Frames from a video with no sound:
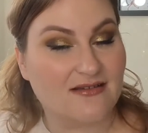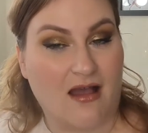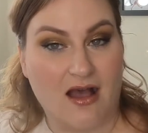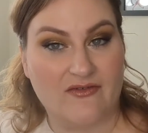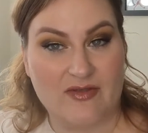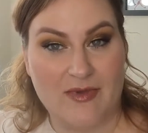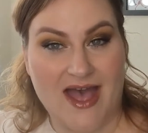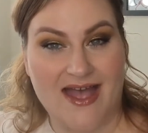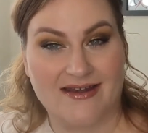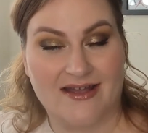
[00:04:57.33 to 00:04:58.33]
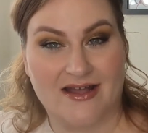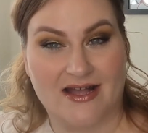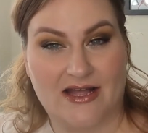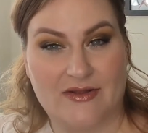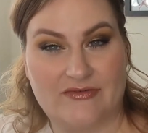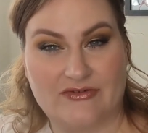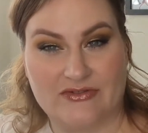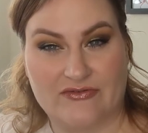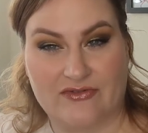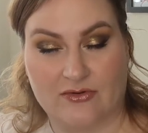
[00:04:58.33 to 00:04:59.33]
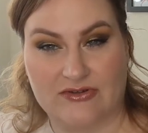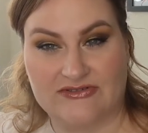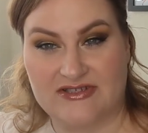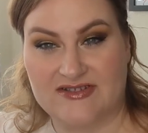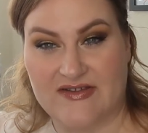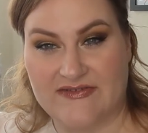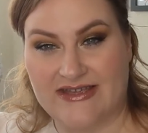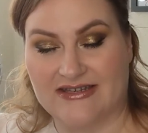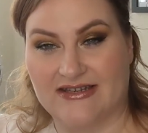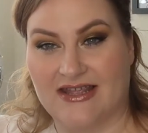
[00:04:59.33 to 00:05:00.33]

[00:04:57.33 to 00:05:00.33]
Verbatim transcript: off the bat uh, for the floralness of it.